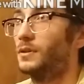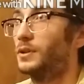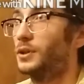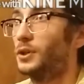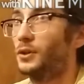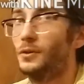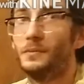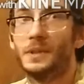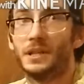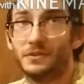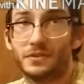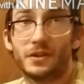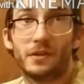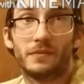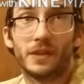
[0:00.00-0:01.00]
the Kirby
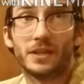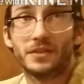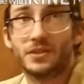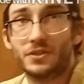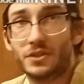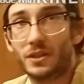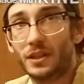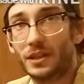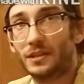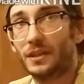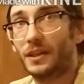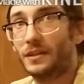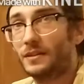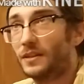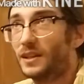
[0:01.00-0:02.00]
and Star Fox and shit like
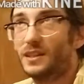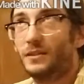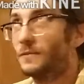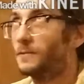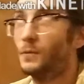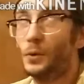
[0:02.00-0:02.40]
that, like the